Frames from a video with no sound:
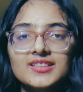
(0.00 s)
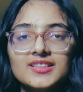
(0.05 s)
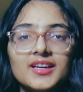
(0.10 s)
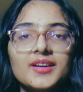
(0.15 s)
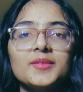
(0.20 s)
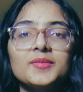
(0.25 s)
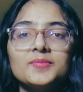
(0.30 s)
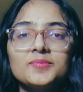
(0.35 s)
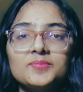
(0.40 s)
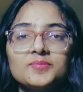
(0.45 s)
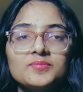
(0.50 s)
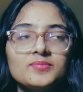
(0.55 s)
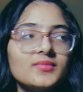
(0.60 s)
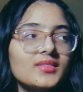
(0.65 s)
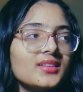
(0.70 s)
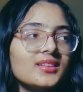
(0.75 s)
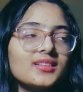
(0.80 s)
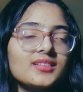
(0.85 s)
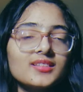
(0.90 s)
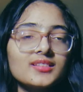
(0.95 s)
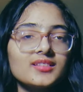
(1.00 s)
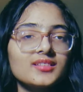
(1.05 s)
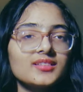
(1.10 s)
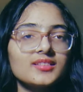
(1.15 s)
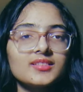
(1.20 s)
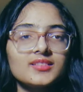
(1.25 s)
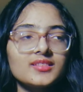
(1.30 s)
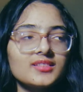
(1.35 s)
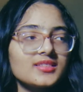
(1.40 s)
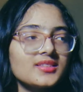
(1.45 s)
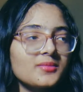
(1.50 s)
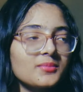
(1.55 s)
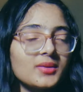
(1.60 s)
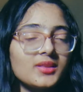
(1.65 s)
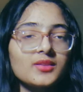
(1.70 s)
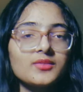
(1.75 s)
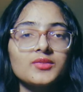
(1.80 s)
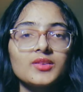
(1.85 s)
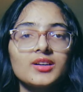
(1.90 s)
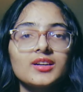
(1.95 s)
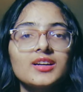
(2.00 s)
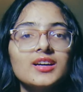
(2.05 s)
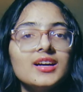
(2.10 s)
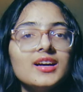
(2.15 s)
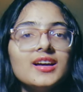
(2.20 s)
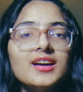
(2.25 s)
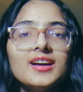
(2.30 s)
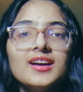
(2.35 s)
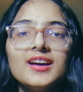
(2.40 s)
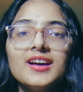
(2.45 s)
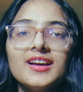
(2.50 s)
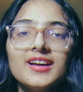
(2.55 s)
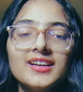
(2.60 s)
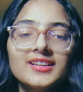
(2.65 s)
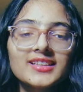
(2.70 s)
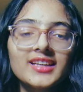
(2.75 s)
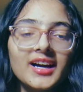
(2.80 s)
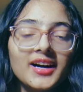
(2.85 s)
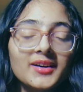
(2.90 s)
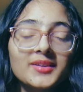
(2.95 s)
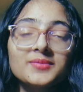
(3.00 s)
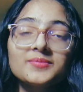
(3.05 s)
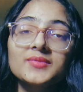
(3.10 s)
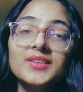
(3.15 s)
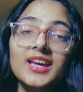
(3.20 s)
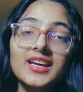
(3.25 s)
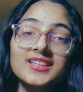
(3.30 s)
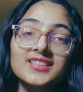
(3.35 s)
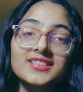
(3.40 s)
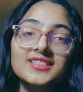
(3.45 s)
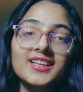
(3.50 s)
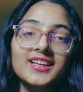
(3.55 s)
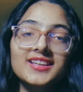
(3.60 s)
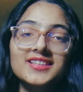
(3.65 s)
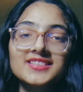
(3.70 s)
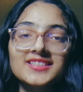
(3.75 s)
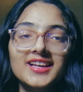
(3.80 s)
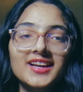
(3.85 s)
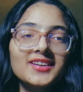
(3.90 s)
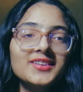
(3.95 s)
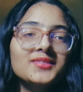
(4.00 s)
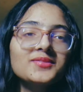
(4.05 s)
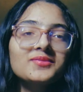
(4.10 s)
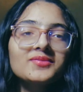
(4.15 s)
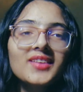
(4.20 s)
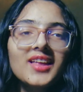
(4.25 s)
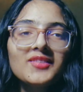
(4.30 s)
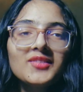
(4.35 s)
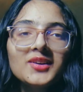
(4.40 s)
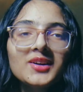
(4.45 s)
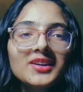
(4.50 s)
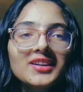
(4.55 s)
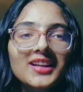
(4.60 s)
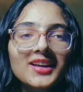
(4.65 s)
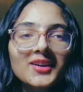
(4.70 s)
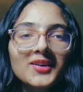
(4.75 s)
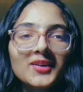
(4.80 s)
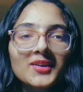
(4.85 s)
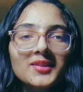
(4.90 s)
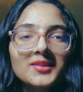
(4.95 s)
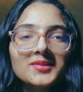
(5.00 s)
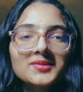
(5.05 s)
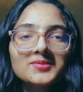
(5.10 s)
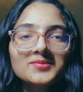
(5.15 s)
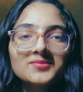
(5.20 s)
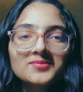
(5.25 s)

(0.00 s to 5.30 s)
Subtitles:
Yeah. So motherfucker. Yeah, yes, there is that. Have a good day, all.